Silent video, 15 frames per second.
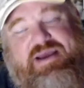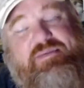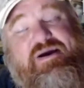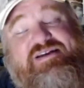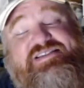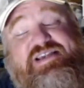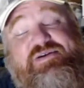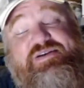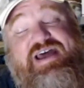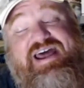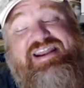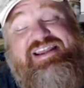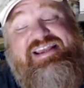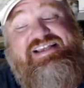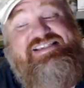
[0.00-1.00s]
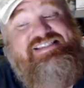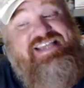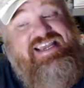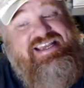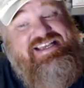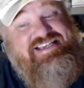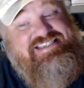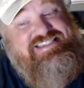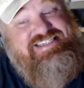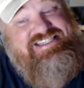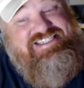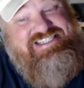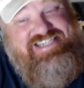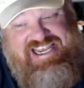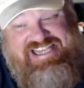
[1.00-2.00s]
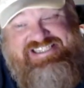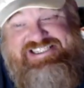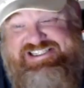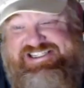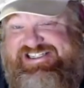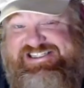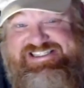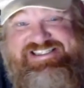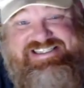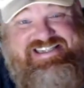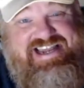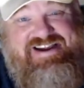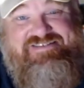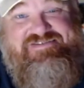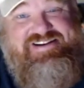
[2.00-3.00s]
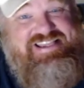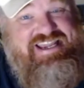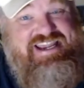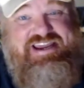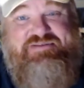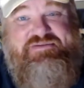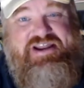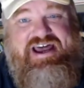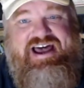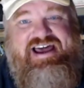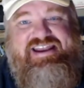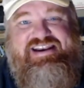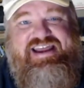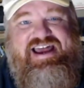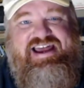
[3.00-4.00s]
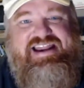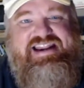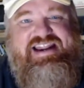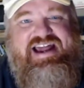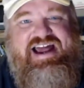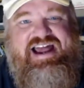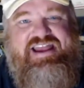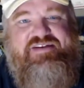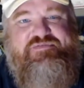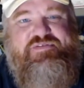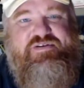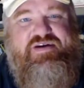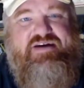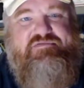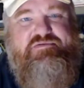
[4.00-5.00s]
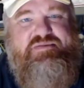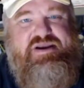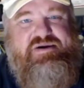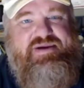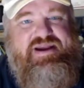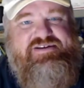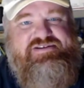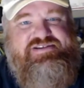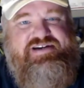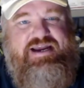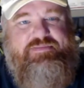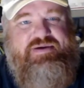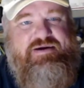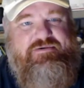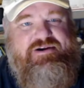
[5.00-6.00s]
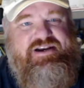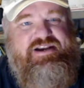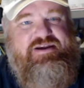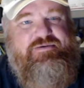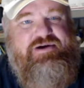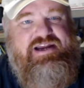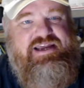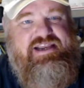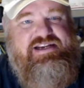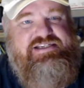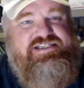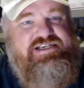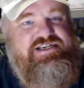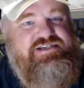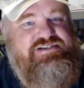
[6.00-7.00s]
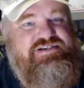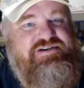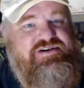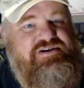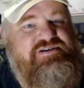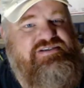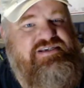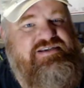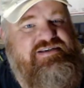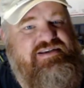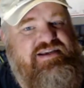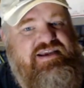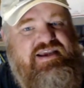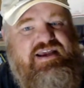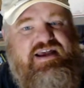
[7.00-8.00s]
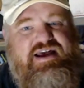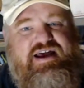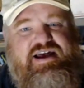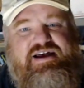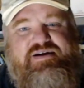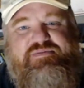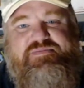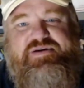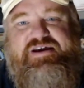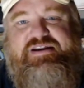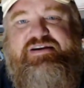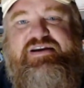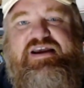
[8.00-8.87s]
I'm also not against taking suggestions. I really am not. If you have a better mousetrap, I want to know what kind of cheese you're using. But